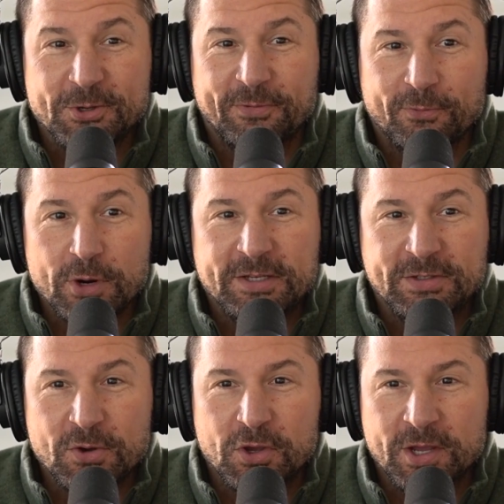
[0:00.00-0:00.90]
Dude, if rates
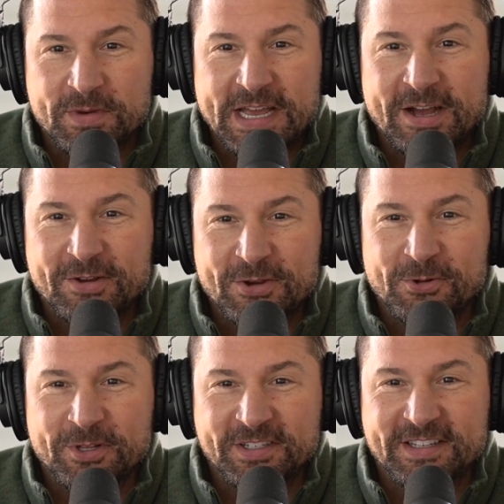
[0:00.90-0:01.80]
don't come down, you're
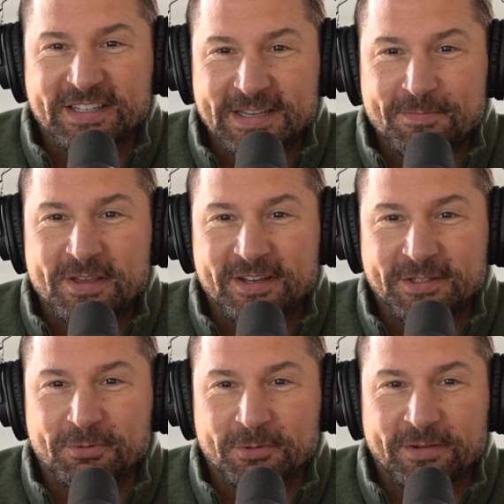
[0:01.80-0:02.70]
only seeing the tip of the
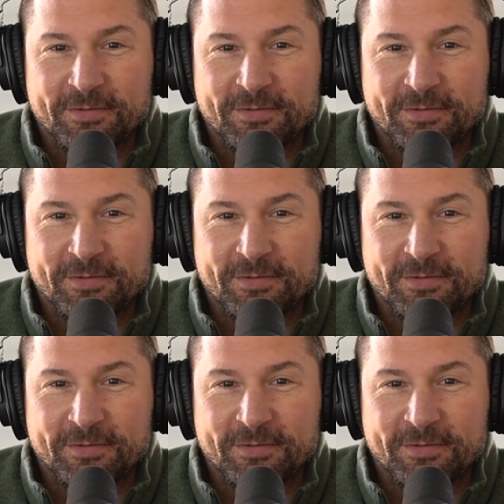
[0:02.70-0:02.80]
iceberg, my